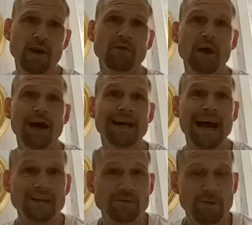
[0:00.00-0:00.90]
I've got a
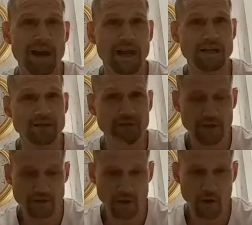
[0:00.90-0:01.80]
GANs playlist for
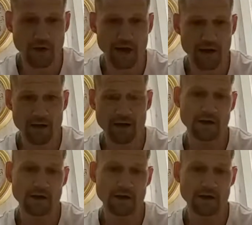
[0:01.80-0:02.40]
you to look at,